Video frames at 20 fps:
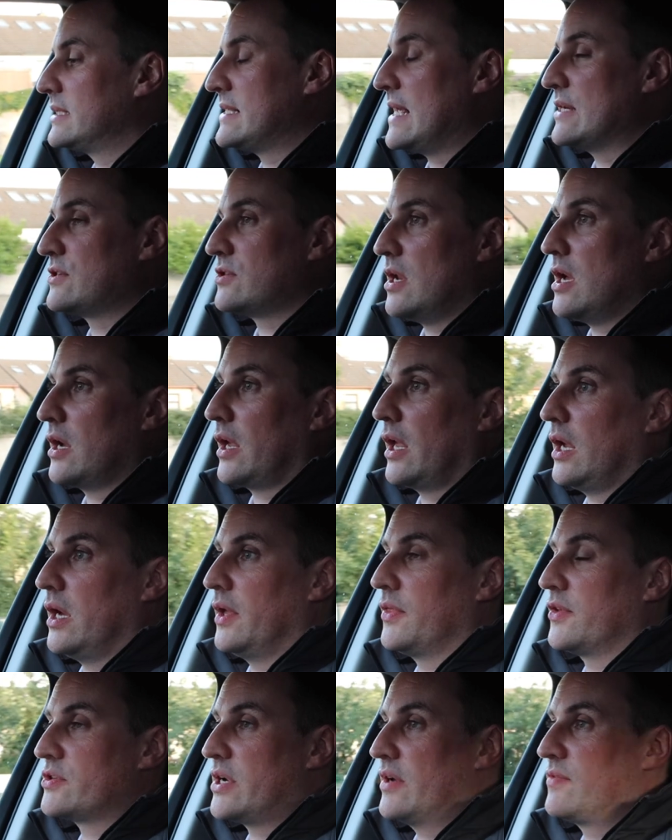center locking
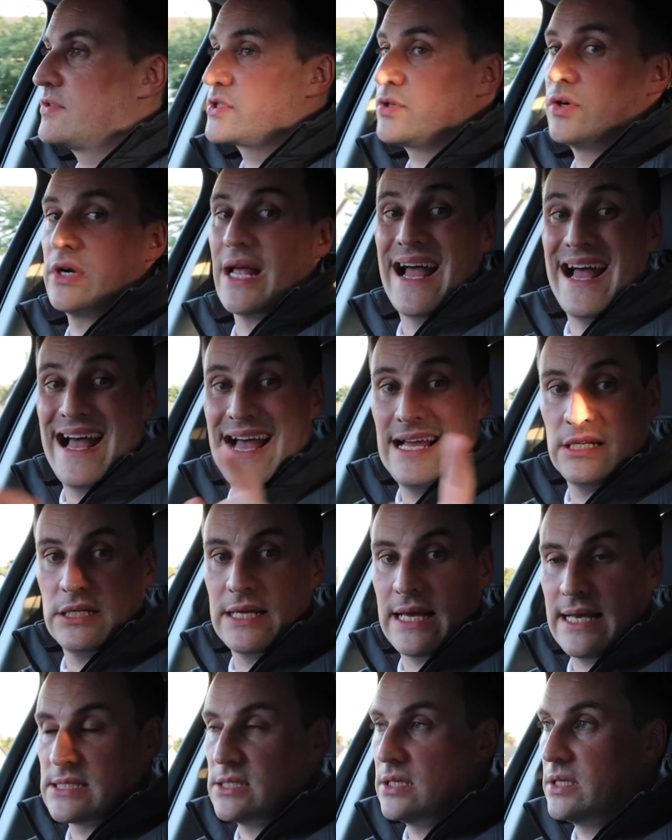on the driver's door, and it
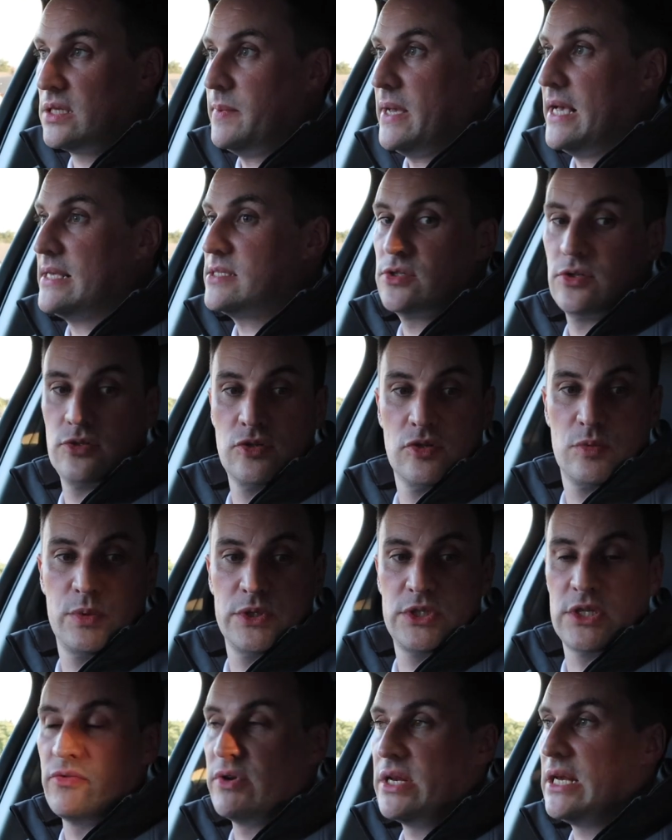has it on the passenger door,
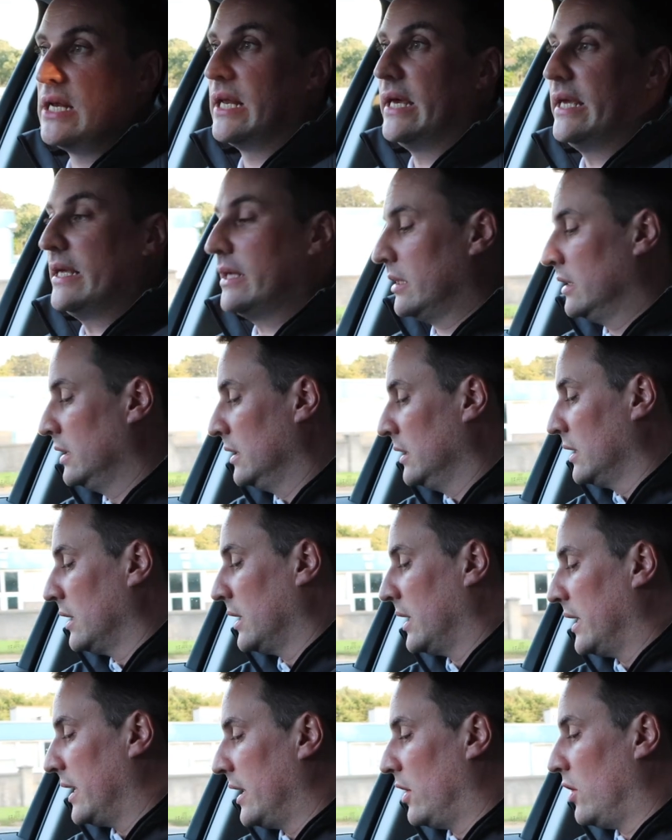which I really like.
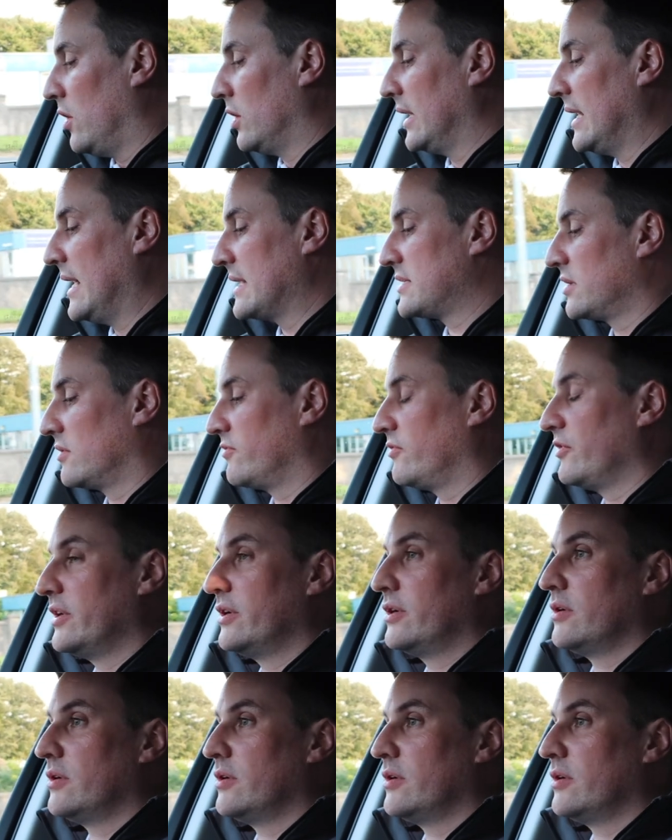All electric